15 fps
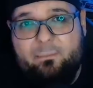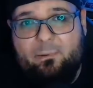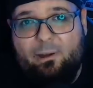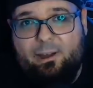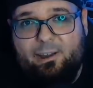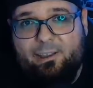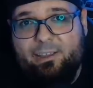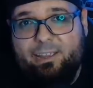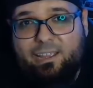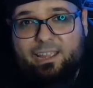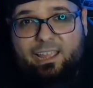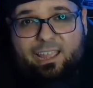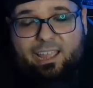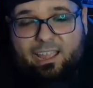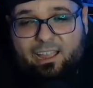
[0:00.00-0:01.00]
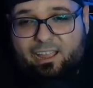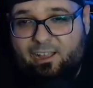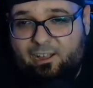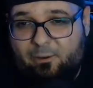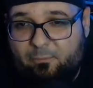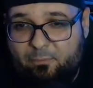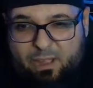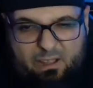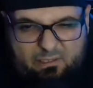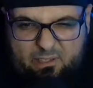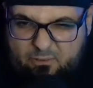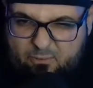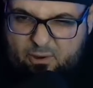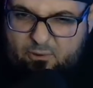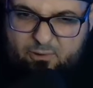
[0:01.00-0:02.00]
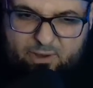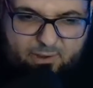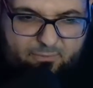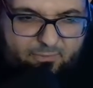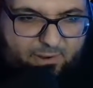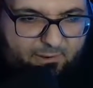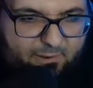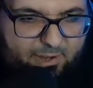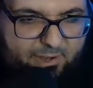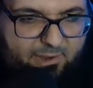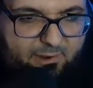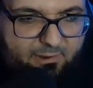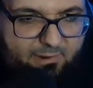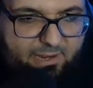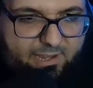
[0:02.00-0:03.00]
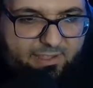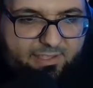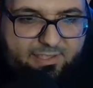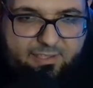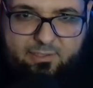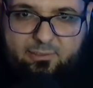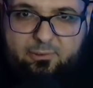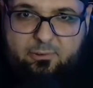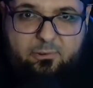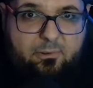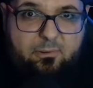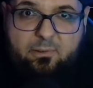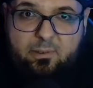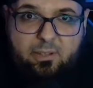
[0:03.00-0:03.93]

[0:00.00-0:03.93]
on it. But I was just very, very curious to